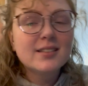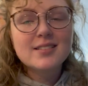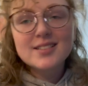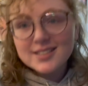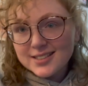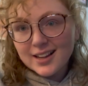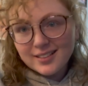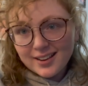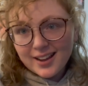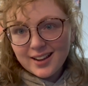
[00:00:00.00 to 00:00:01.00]

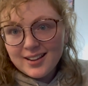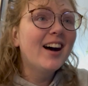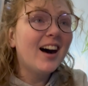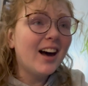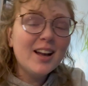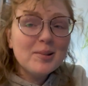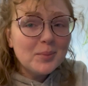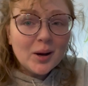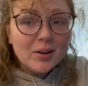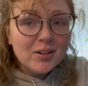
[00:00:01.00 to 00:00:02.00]
Sunday. I am
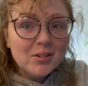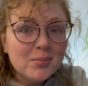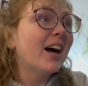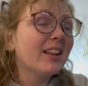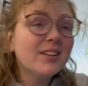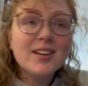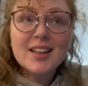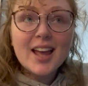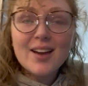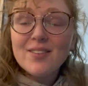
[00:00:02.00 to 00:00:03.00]
home. I
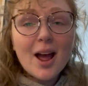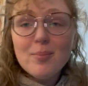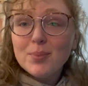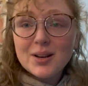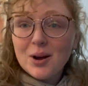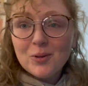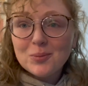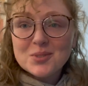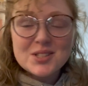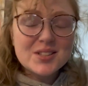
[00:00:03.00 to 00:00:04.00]
literally have not been
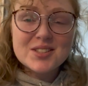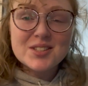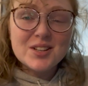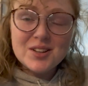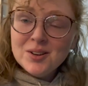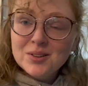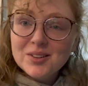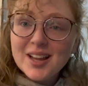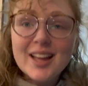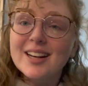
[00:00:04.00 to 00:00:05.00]
home since
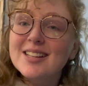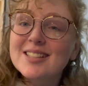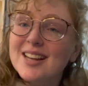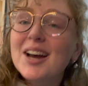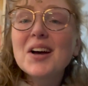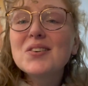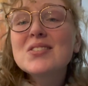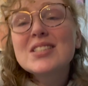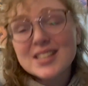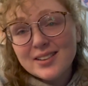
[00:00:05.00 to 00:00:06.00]
noon, and it is
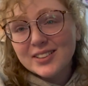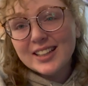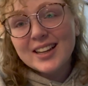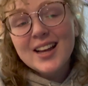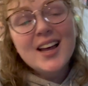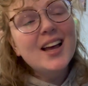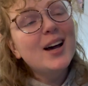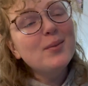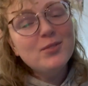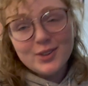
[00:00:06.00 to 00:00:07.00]
now 7.
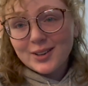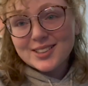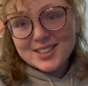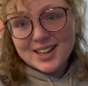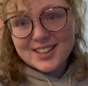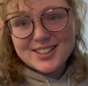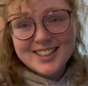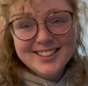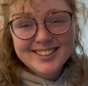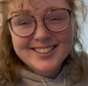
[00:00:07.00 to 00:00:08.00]
I'm very tired.
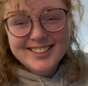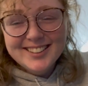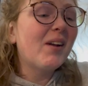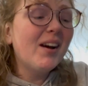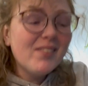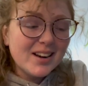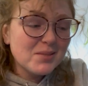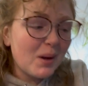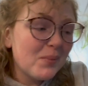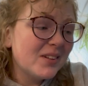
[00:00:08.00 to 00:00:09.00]
I wanted to
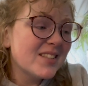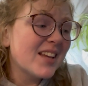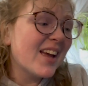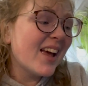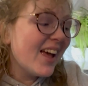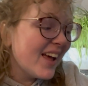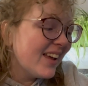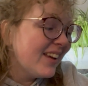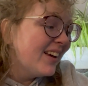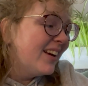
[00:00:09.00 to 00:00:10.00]
pop in and say hey,
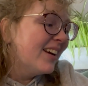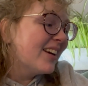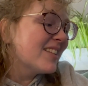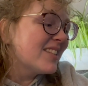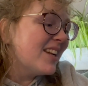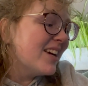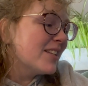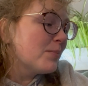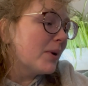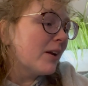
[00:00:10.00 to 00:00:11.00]
because today
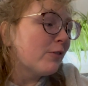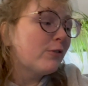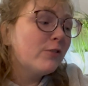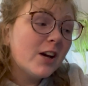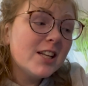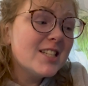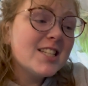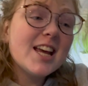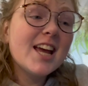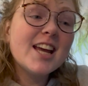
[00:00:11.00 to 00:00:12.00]
has been a fun
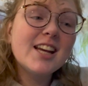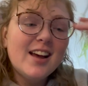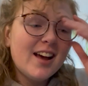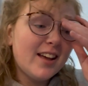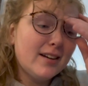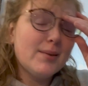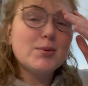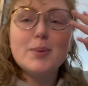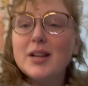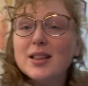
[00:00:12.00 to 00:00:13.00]
day. I ended up
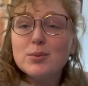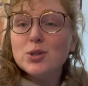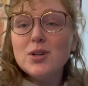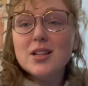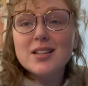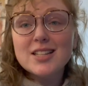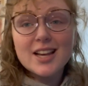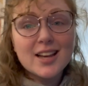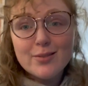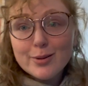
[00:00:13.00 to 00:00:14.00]
spending the majority of the
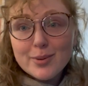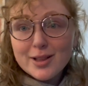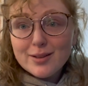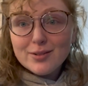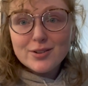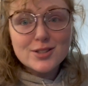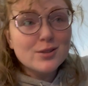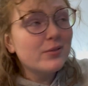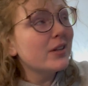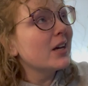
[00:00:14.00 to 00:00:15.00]
day with my lovely friend
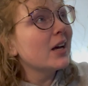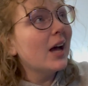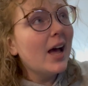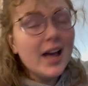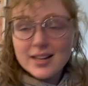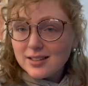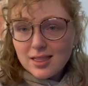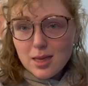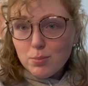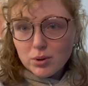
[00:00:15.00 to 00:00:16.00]
Sophia at
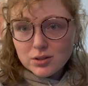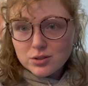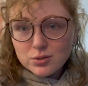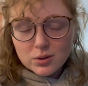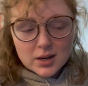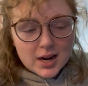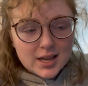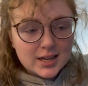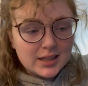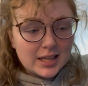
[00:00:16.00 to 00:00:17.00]
the bookstore
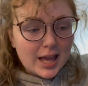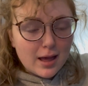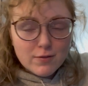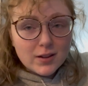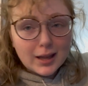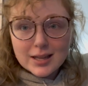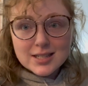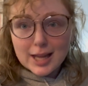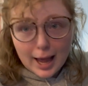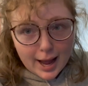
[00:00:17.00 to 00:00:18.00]
and at the cafe
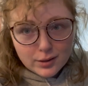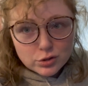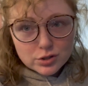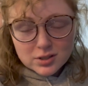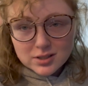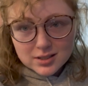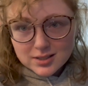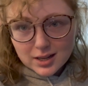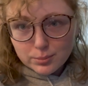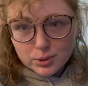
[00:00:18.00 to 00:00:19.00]
attached to
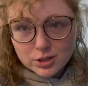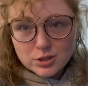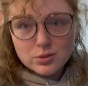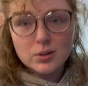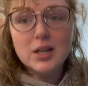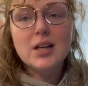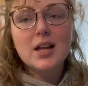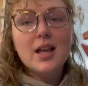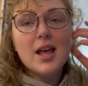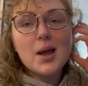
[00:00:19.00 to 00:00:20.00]
said bookstore.
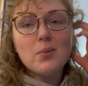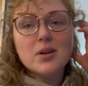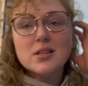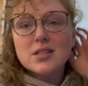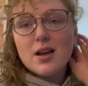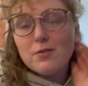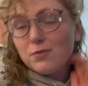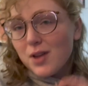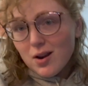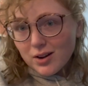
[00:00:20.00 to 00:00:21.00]
It was a
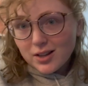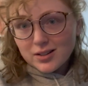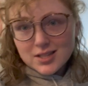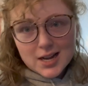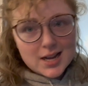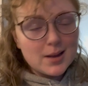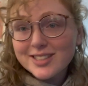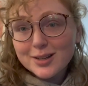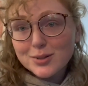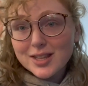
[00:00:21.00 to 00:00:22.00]
very good time.
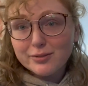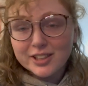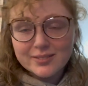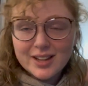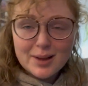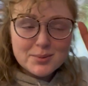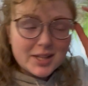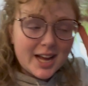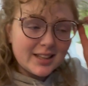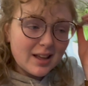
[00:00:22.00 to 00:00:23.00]
It was lovely. I'm
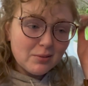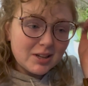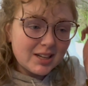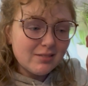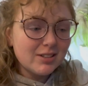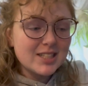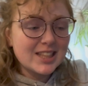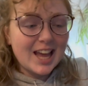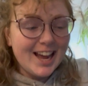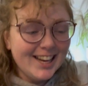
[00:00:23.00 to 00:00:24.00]
glad that we did
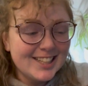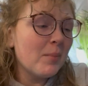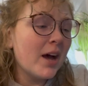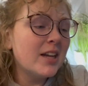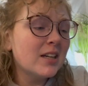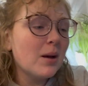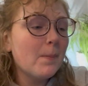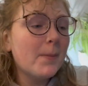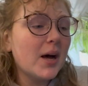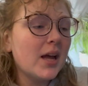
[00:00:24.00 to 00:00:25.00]
that. I ended
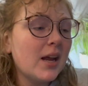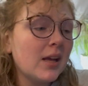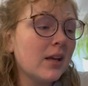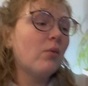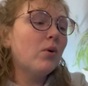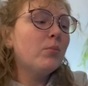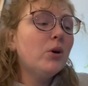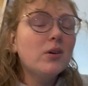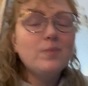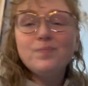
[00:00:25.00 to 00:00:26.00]
up buying one
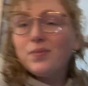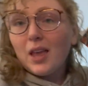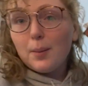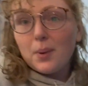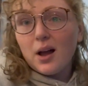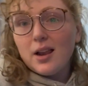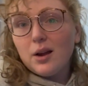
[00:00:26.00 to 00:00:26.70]
book. I bought A